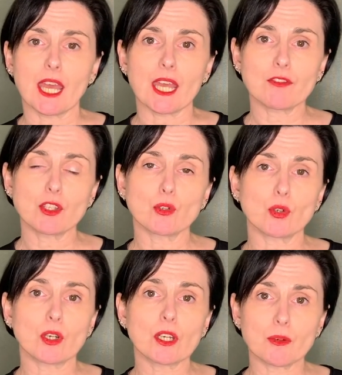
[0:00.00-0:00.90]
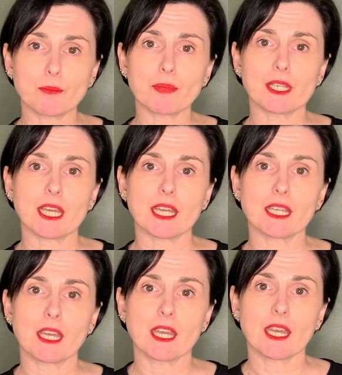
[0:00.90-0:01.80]
If your company
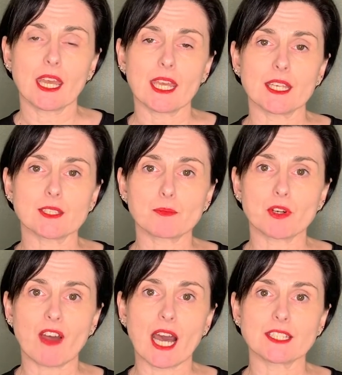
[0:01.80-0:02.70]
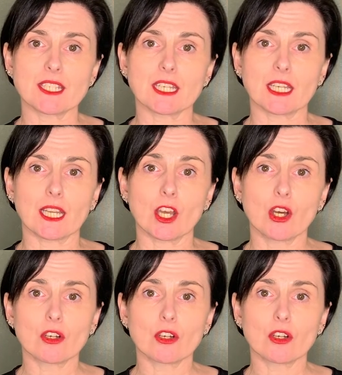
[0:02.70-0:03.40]
is providing